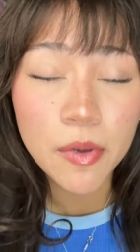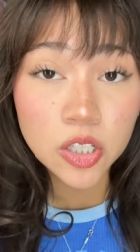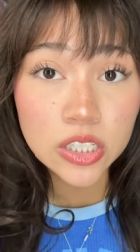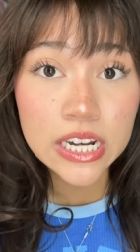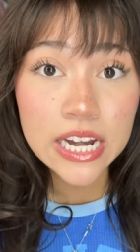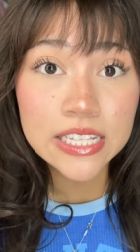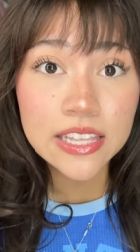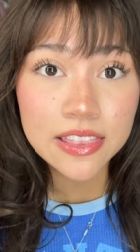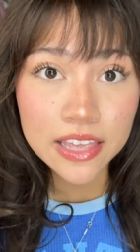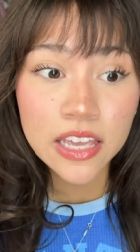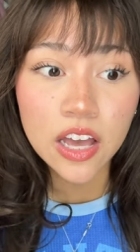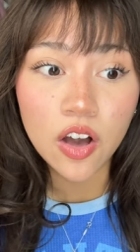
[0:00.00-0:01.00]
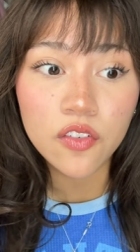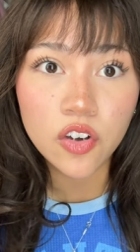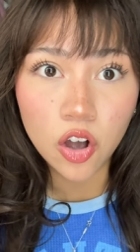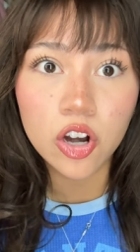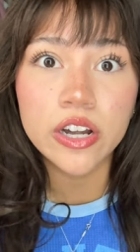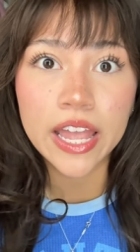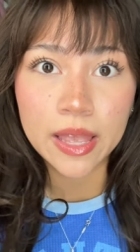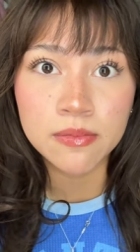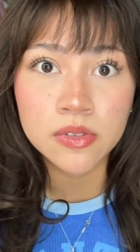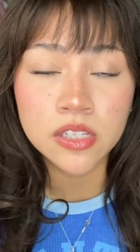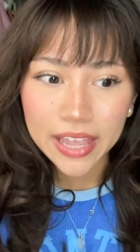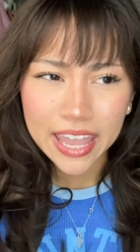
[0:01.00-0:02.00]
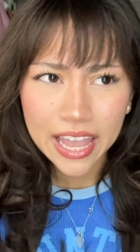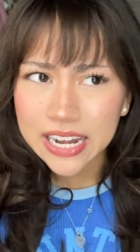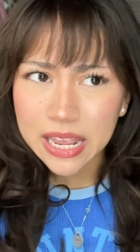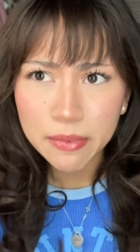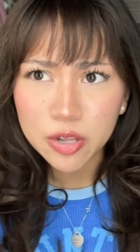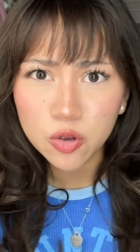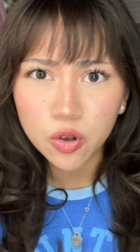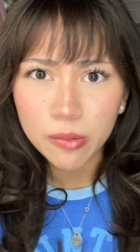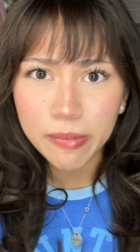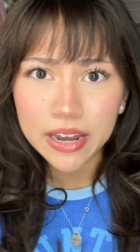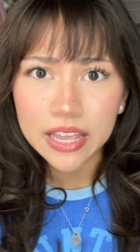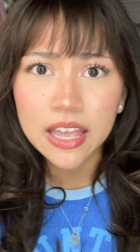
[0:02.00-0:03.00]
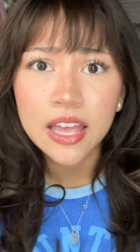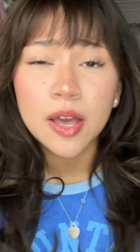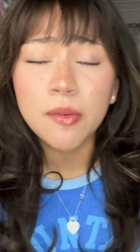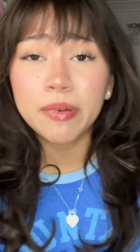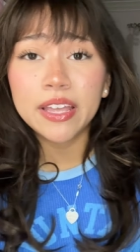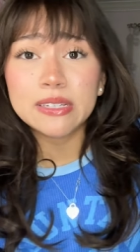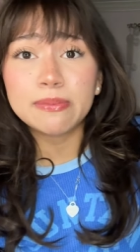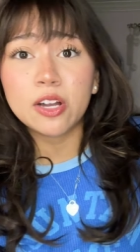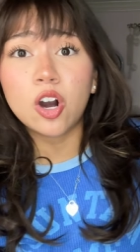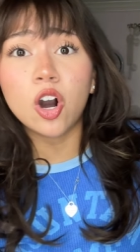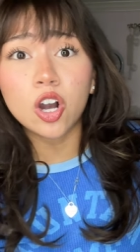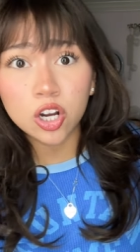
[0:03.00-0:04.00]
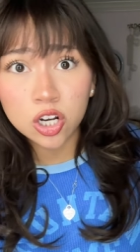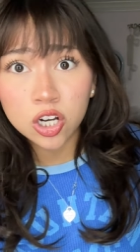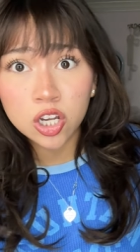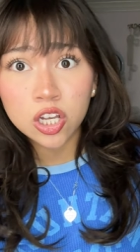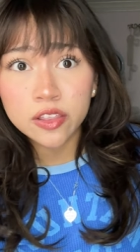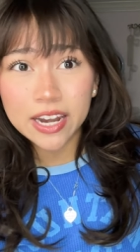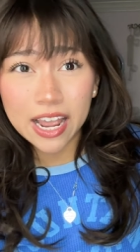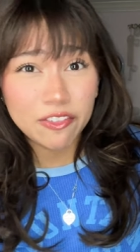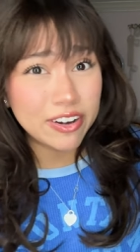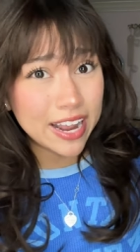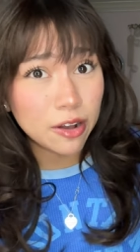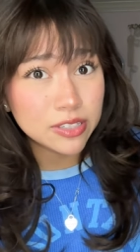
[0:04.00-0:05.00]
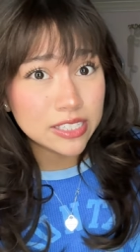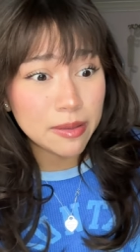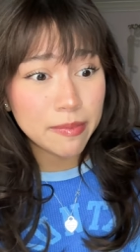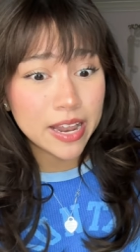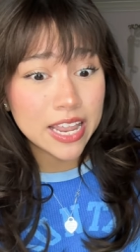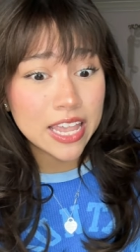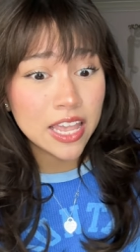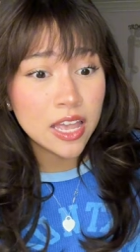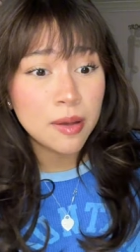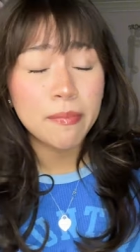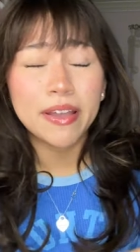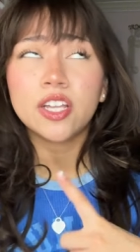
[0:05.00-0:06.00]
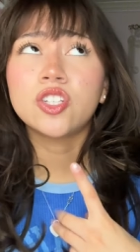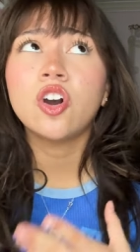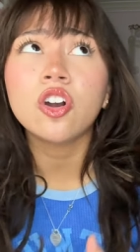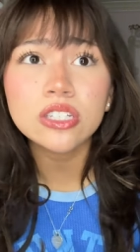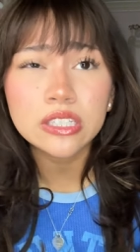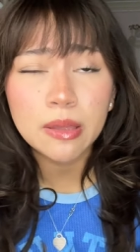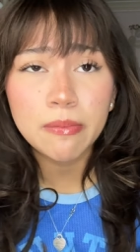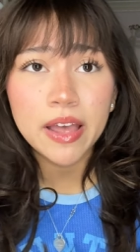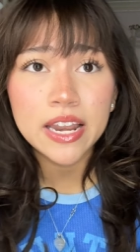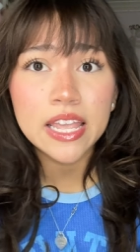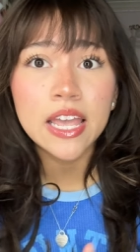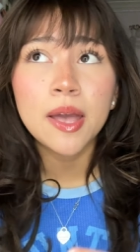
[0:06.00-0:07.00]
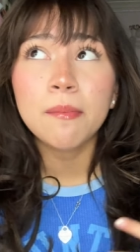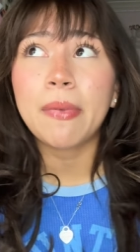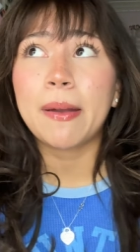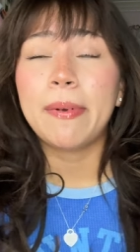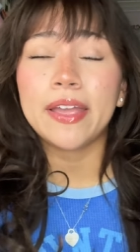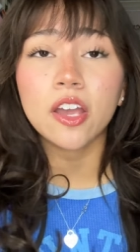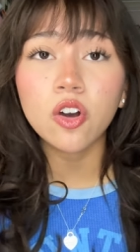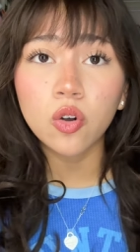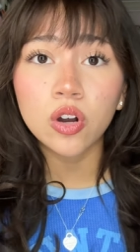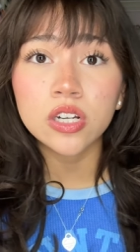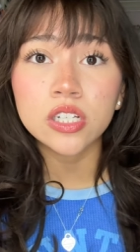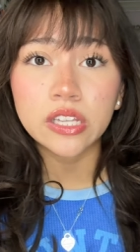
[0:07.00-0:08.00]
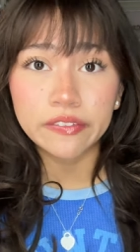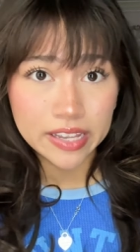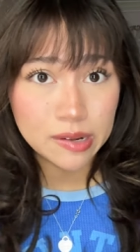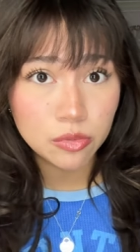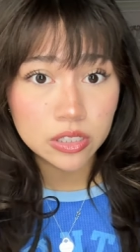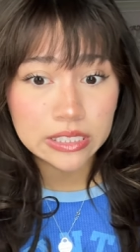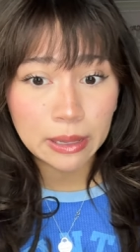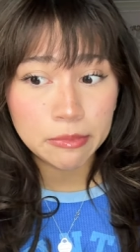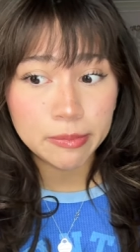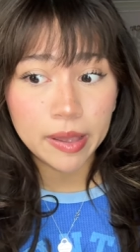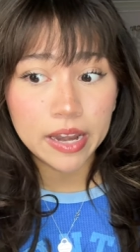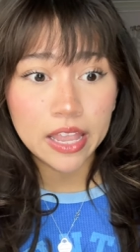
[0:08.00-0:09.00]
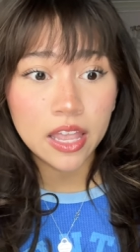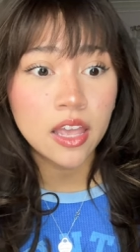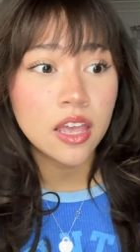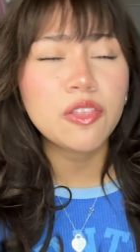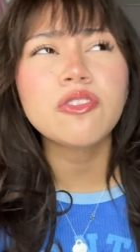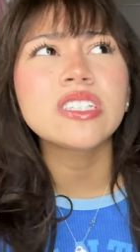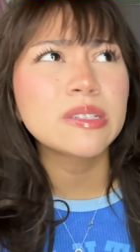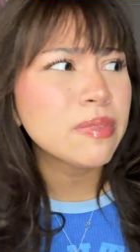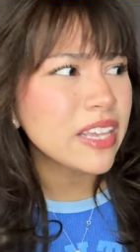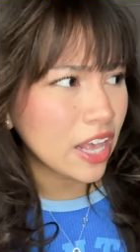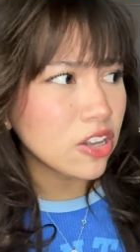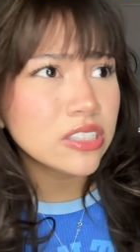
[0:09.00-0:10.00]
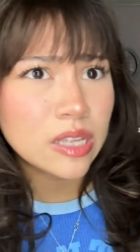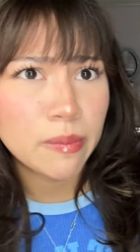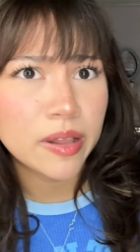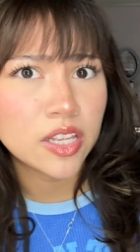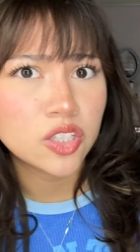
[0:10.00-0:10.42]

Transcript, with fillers: also needing to think of car names. I can't name my new car Betty because my car that I have right now is named Betty, my guitar is named Betty, my peccacorn stuffed animal is named Betty, and there's something else named Betty